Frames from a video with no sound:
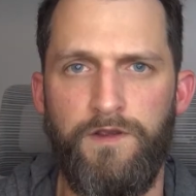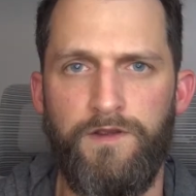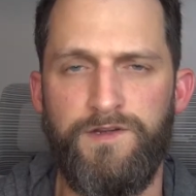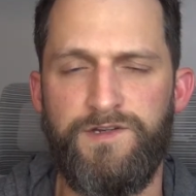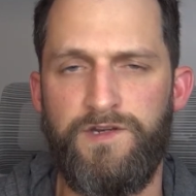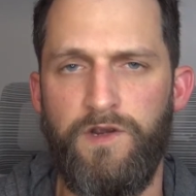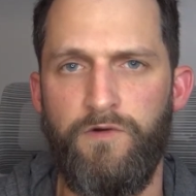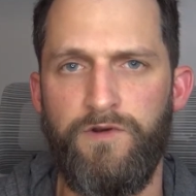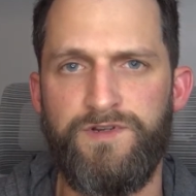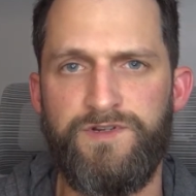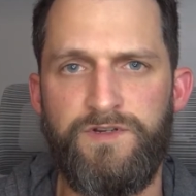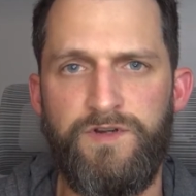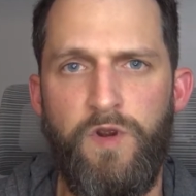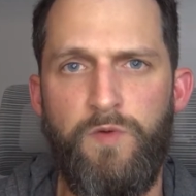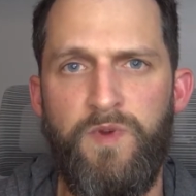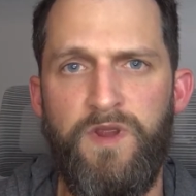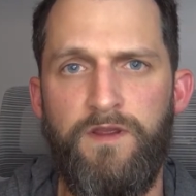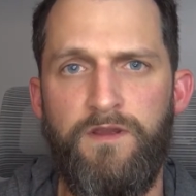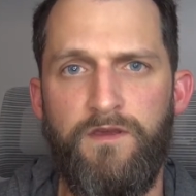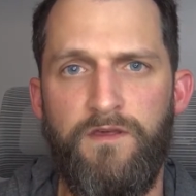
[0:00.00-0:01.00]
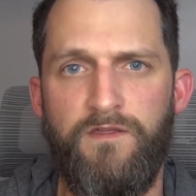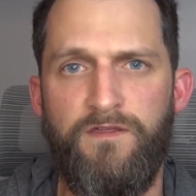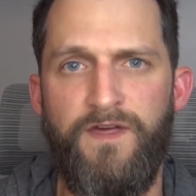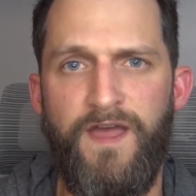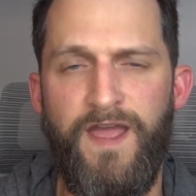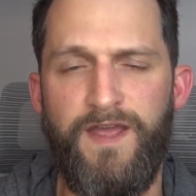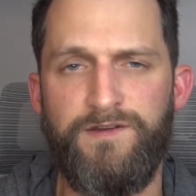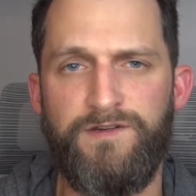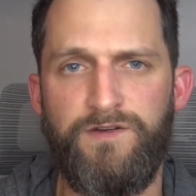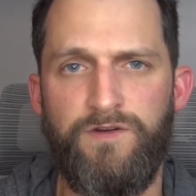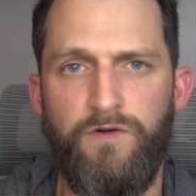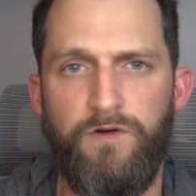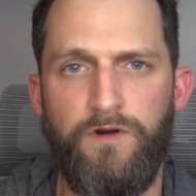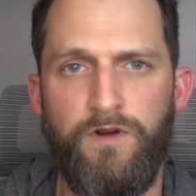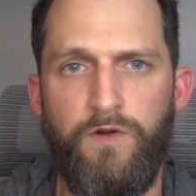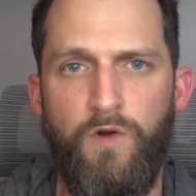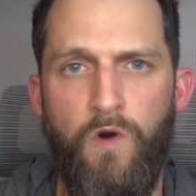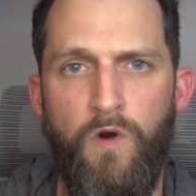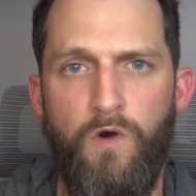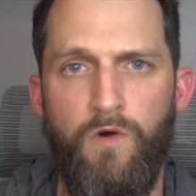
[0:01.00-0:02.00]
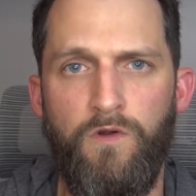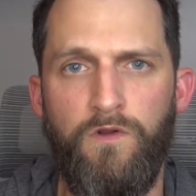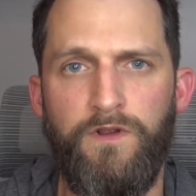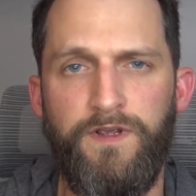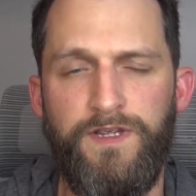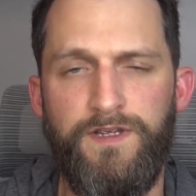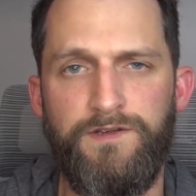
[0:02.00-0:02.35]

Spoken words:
So assuming that your goal